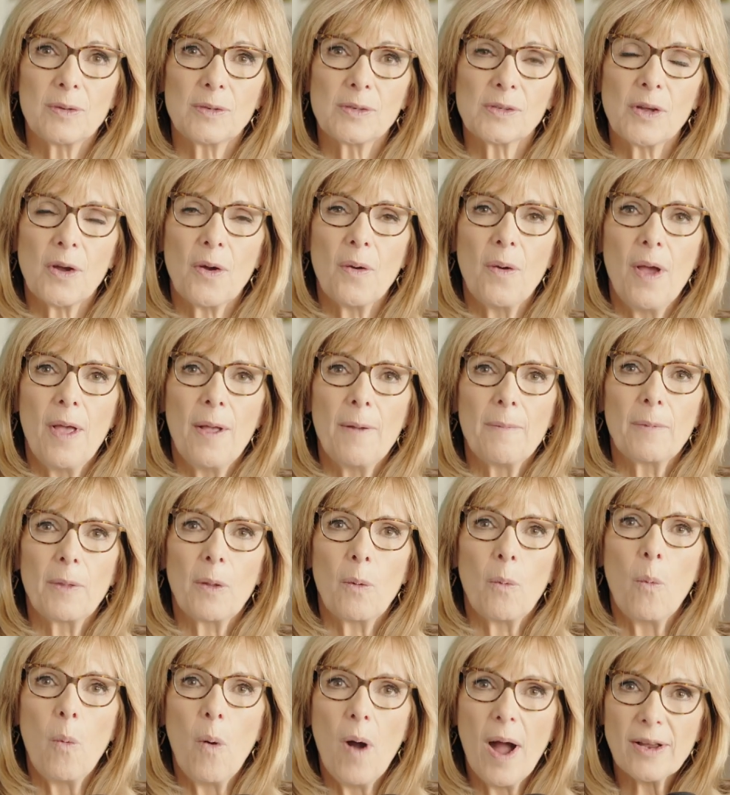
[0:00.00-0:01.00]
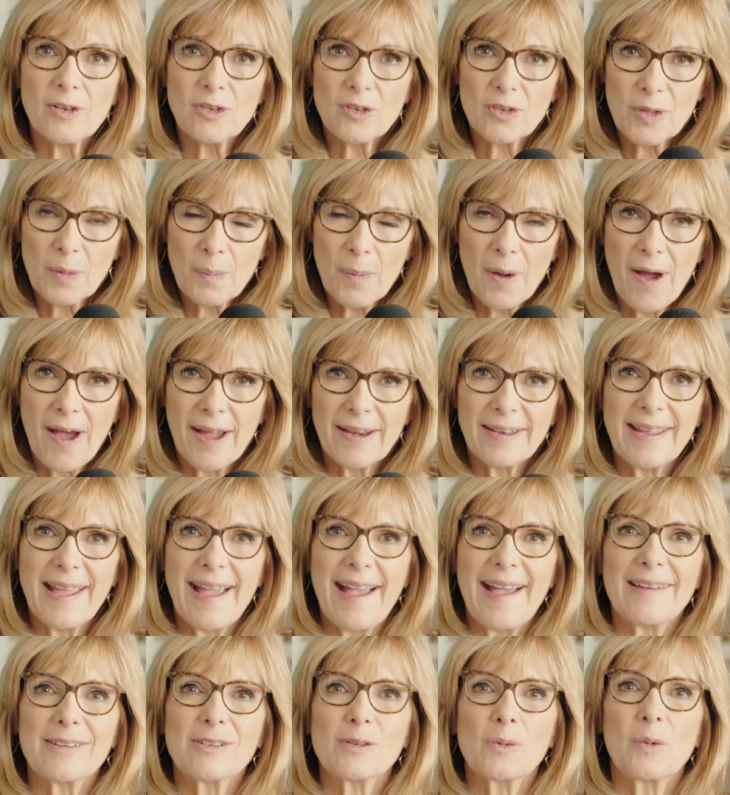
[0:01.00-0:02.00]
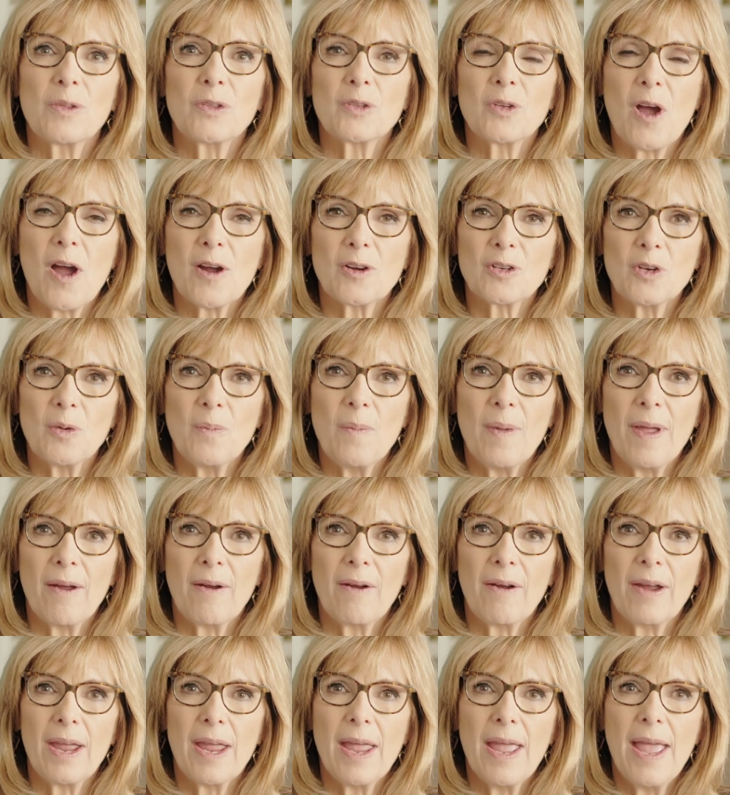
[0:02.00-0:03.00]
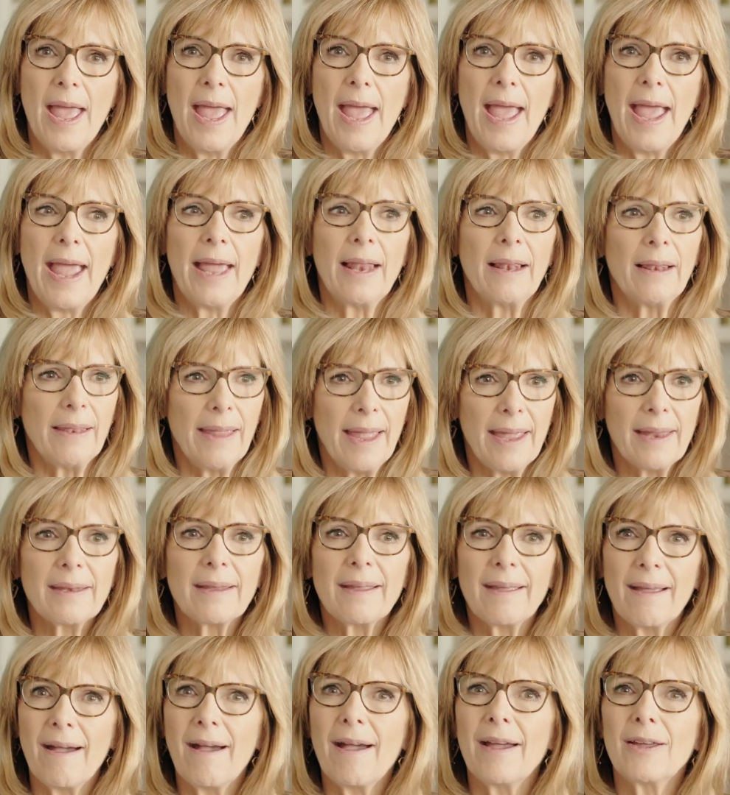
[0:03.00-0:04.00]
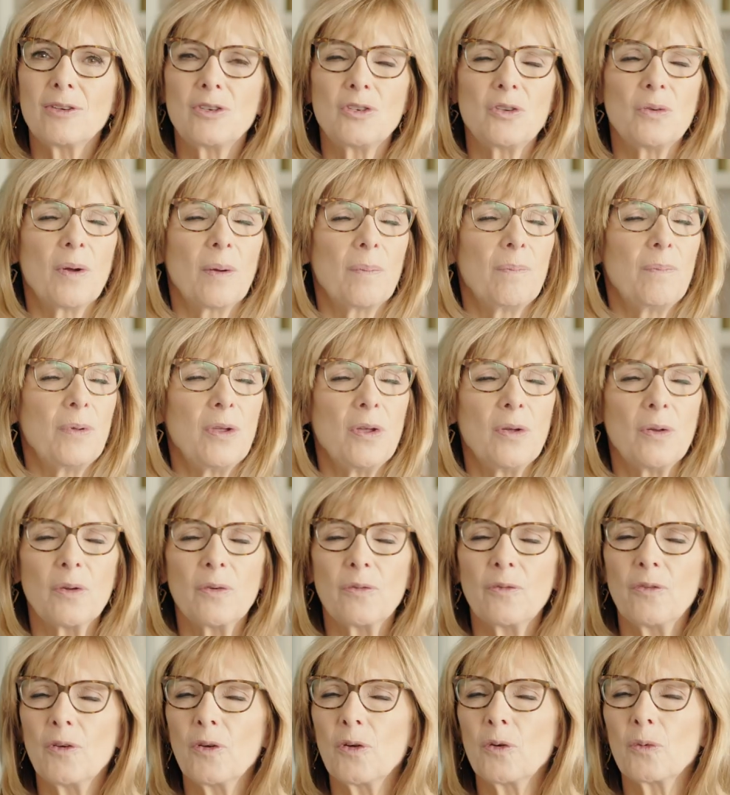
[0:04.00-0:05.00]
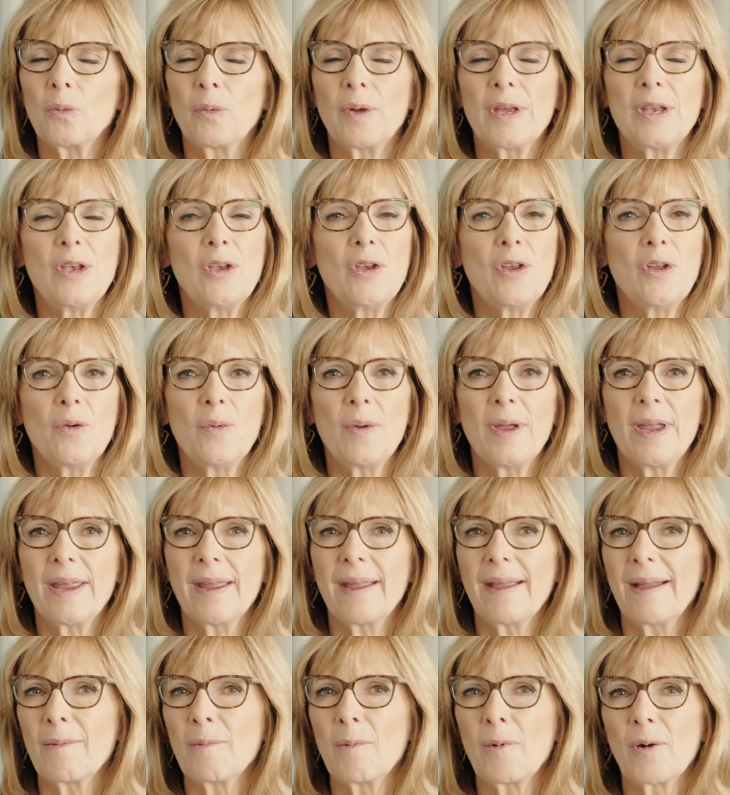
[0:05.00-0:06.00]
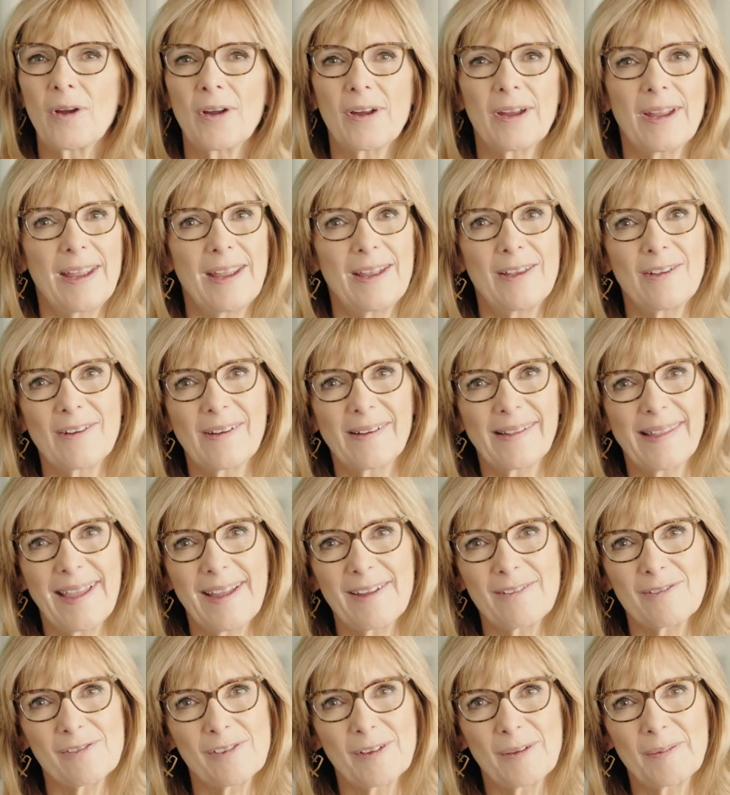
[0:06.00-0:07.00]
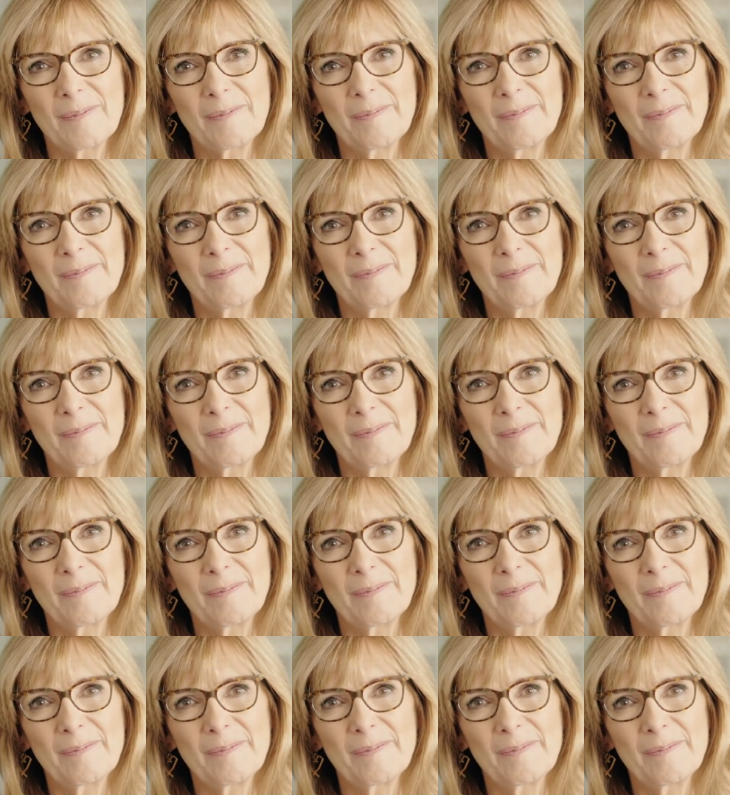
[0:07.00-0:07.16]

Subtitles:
So watch the podcast with Dr. Mary and let God do a beautiful, renewing work in your life.